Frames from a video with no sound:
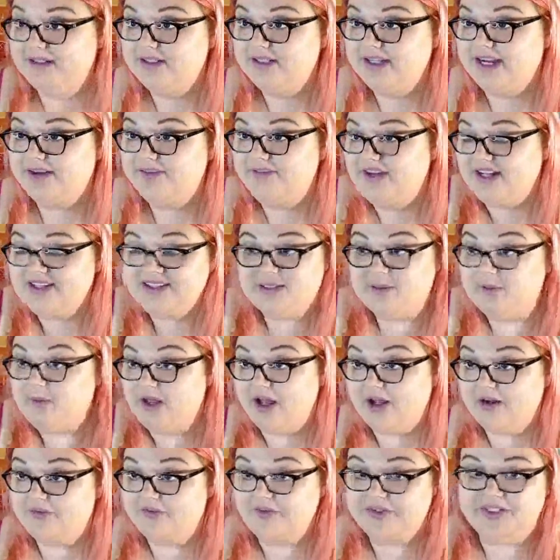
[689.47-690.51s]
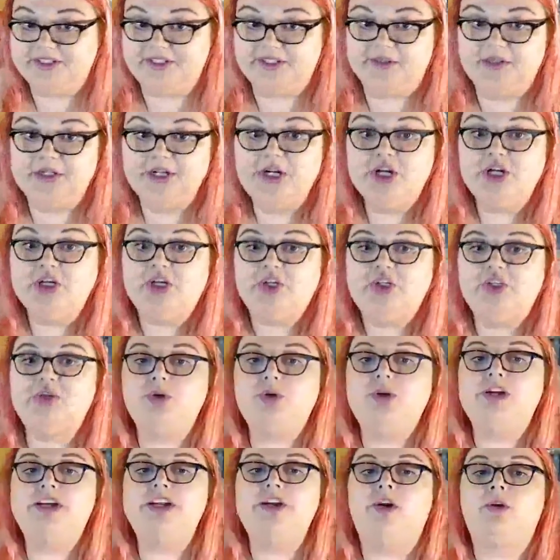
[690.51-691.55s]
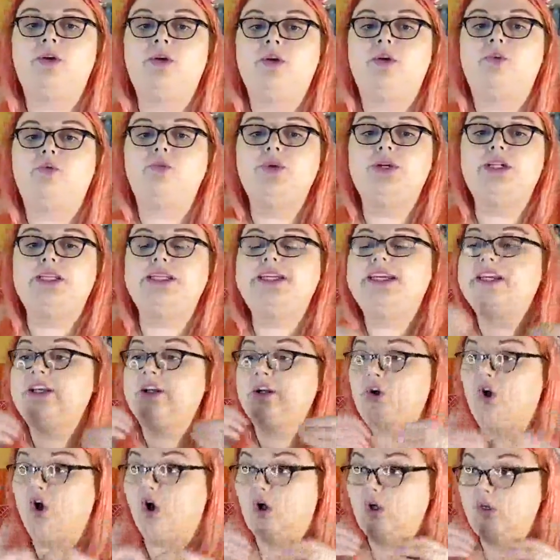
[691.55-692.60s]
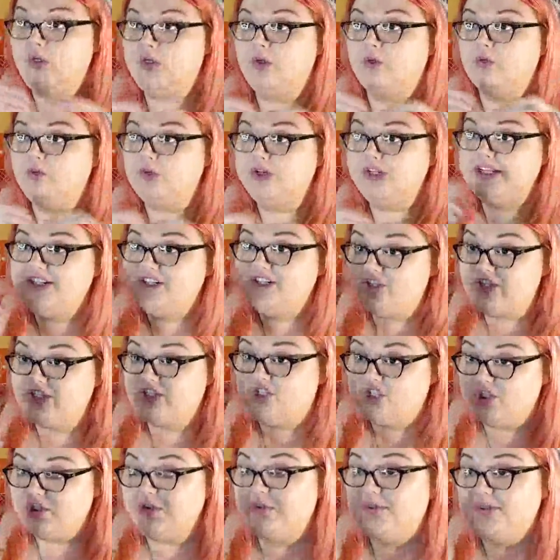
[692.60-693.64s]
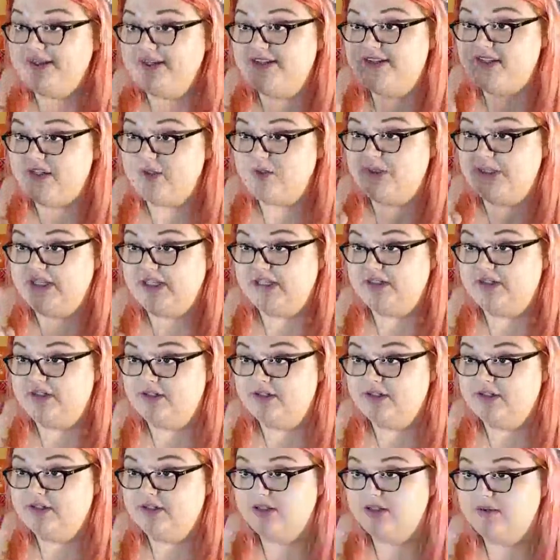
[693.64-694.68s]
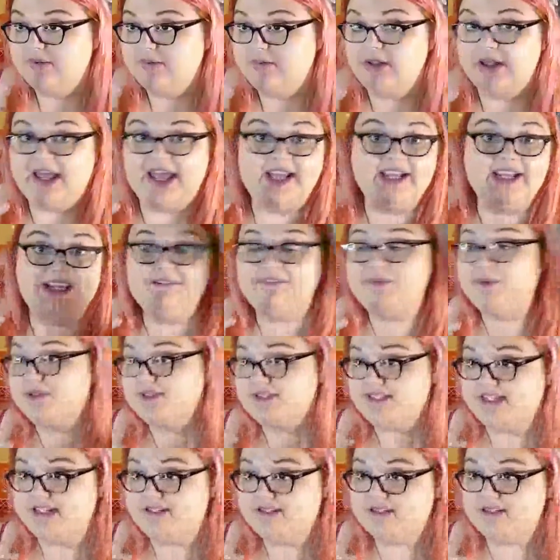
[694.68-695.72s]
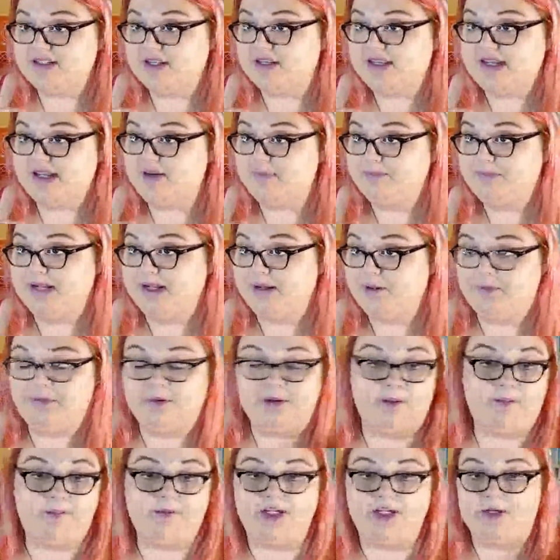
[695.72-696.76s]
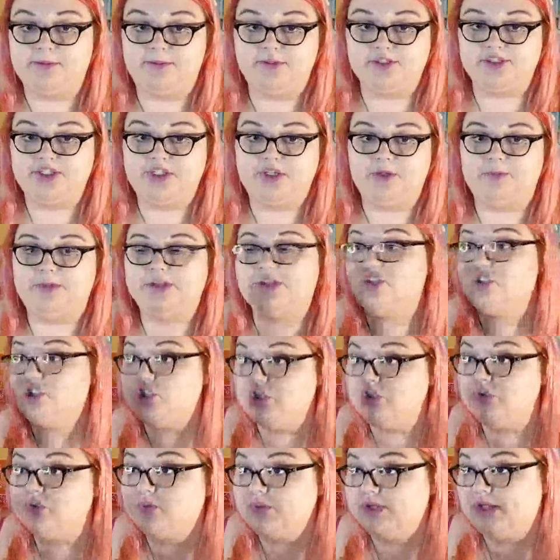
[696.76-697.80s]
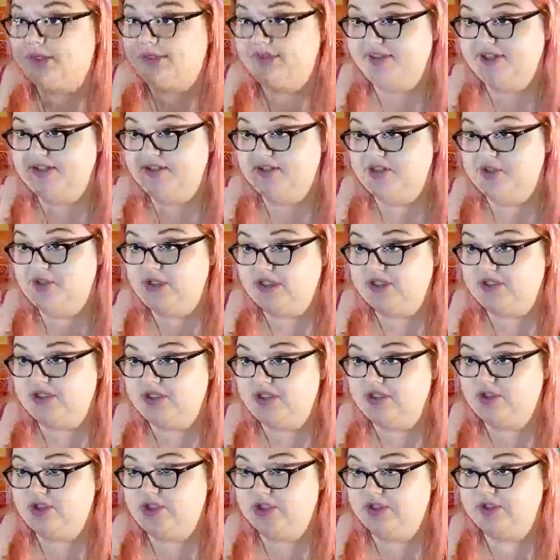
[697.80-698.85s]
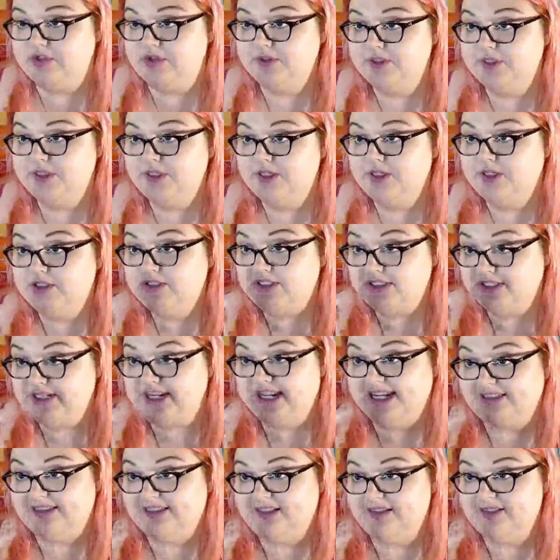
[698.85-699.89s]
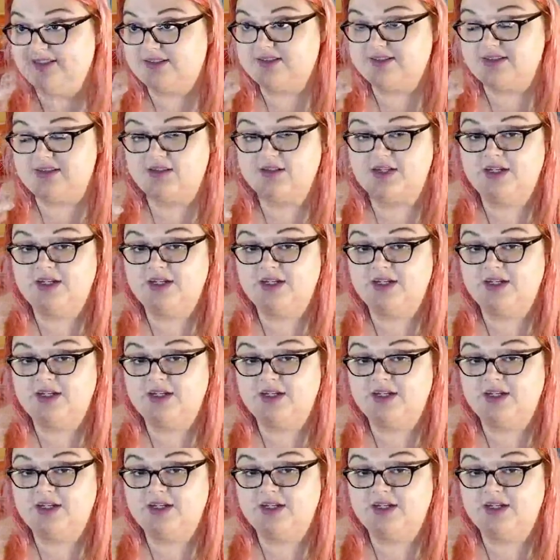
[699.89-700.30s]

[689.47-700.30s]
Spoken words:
If that's a block for you, you can the two things you need, any of those things can be applicable to you, but the two real things you need to do to take this